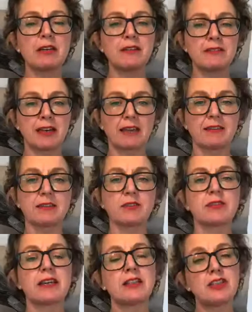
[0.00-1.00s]

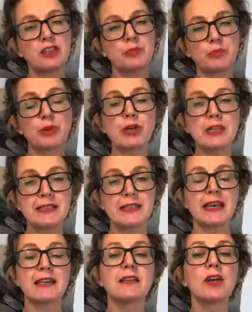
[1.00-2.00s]
stencils and she's
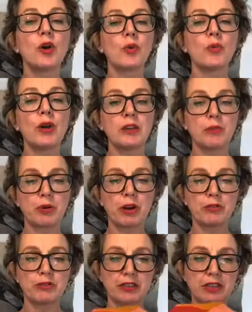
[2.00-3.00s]
printed with
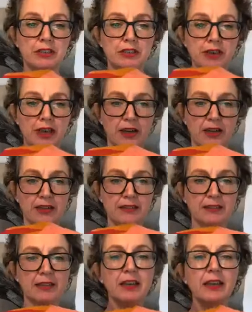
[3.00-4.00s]
Procyon dyes.